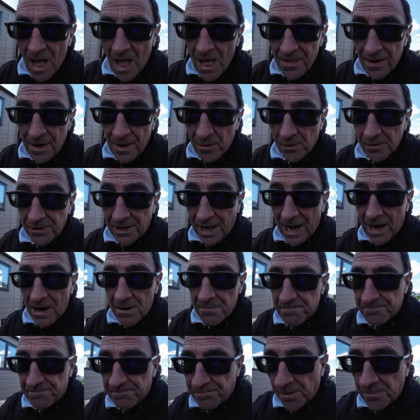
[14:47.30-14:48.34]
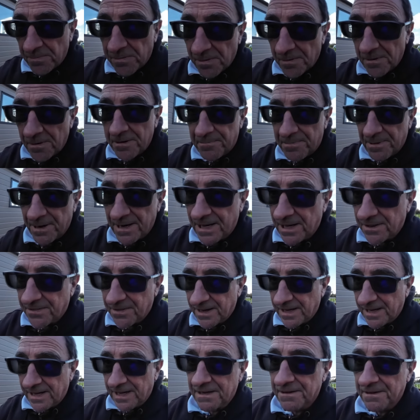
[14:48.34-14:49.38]
and that will now probably be
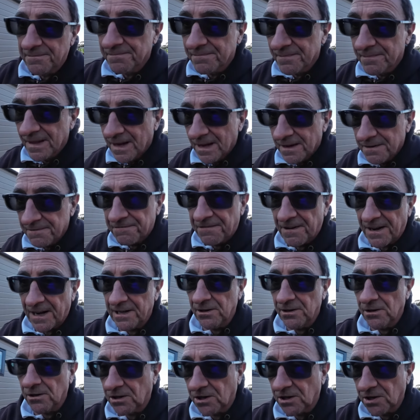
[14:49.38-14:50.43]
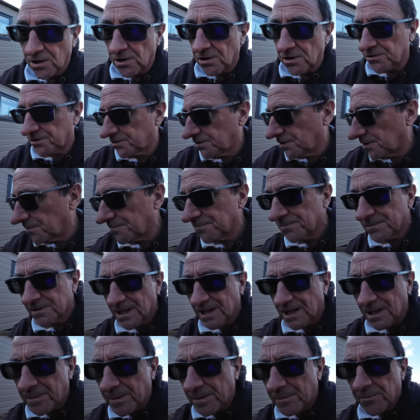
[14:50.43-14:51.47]
the final cut. A
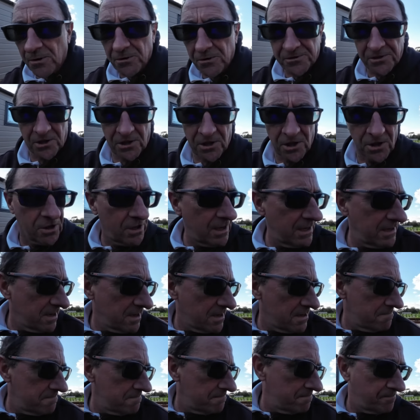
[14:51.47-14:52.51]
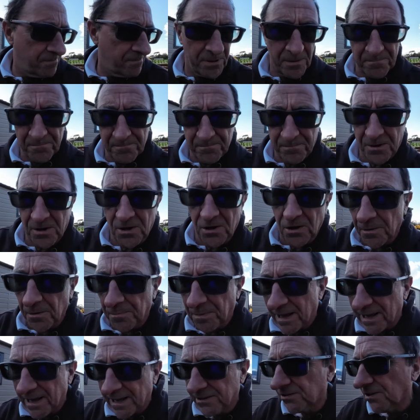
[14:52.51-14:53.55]
little bit more to cut, hang on, the cut
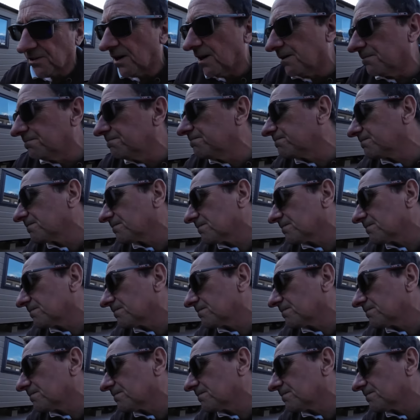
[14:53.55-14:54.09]
blades on,